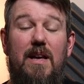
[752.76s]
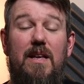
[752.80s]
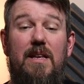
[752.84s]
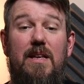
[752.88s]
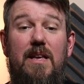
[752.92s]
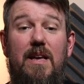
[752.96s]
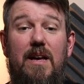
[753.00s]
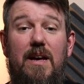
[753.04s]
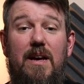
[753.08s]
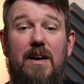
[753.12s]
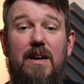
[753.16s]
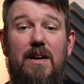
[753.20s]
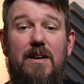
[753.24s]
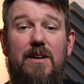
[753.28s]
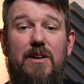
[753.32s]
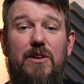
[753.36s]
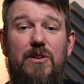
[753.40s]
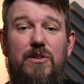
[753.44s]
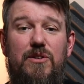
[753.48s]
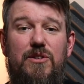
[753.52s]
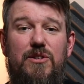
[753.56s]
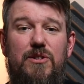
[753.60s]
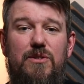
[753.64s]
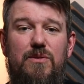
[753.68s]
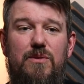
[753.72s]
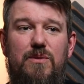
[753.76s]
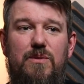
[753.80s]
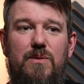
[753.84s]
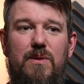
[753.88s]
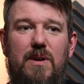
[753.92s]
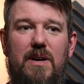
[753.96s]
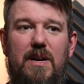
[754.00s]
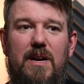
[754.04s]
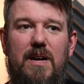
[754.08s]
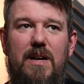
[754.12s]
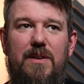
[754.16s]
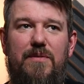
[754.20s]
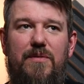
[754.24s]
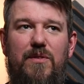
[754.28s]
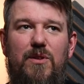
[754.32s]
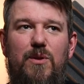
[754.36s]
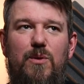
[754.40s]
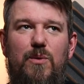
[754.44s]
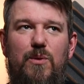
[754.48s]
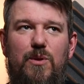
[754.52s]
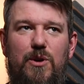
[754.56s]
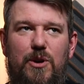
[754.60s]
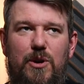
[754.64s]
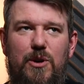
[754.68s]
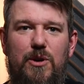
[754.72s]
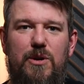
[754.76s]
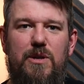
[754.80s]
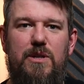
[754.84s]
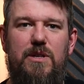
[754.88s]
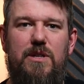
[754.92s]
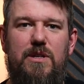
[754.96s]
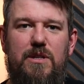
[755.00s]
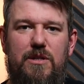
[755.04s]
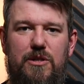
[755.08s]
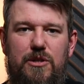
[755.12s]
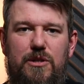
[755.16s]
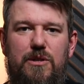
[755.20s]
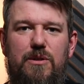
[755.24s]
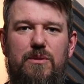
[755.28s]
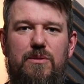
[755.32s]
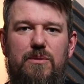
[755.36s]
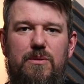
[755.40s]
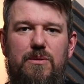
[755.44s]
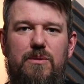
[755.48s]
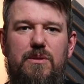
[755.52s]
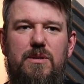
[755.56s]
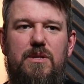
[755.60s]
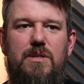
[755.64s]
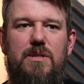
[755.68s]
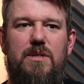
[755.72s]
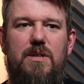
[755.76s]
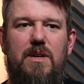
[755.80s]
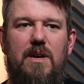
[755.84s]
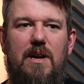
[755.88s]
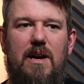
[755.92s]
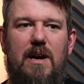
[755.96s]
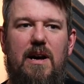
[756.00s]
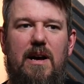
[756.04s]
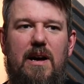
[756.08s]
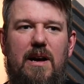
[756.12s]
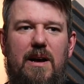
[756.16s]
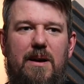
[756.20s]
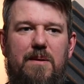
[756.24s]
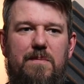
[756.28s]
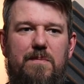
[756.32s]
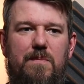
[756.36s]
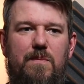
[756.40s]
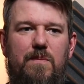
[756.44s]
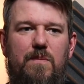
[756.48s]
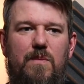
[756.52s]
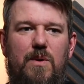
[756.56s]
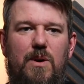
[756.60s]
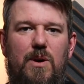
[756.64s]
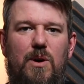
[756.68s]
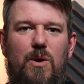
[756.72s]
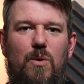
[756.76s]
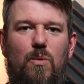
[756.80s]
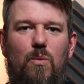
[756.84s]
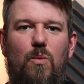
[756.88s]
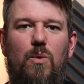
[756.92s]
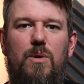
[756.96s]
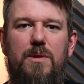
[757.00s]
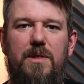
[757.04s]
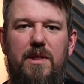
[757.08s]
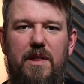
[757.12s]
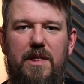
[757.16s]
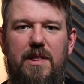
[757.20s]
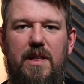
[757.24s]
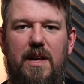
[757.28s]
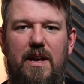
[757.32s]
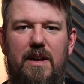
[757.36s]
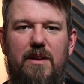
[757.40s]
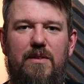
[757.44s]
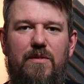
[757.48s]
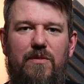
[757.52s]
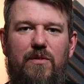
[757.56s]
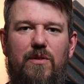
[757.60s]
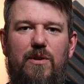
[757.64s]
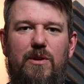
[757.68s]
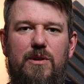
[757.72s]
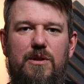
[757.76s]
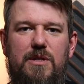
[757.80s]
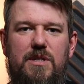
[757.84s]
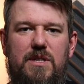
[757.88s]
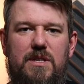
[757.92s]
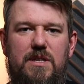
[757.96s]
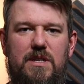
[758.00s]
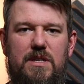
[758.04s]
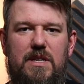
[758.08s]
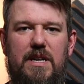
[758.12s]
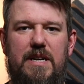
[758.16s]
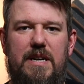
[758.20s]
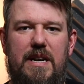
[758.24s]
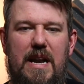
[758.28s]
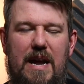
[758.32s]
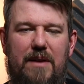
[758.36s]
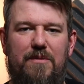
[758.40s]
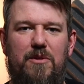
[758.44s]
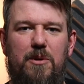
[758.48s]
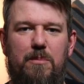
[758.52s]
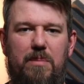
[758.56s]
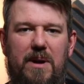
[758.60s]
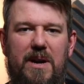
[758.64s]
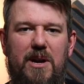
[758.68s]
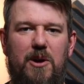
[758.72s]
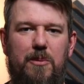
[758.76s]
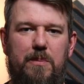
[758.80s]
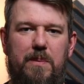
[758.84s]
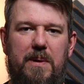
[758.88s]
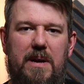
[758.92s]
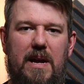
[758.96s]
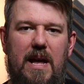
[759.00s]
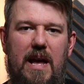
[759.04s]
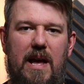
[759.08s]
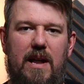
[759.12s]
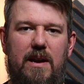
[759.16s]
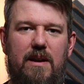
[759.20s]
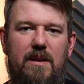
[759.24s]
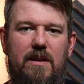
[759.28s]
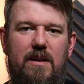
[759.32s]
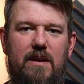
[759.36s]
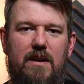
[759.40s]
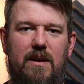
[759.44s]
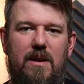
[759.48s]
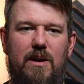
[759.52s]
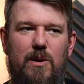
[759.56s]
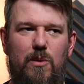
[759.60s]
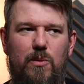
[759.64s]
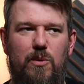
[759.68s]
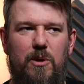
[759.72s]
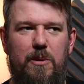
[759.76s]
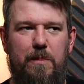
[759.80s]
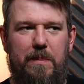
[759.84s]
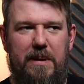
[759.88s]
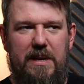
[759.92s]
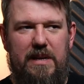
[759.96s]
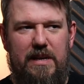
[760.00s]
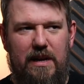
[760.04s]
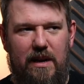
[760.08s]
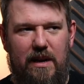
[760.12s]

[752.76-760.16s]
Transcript: Yeah, if you could choose one thing for us to never bring up again, would it be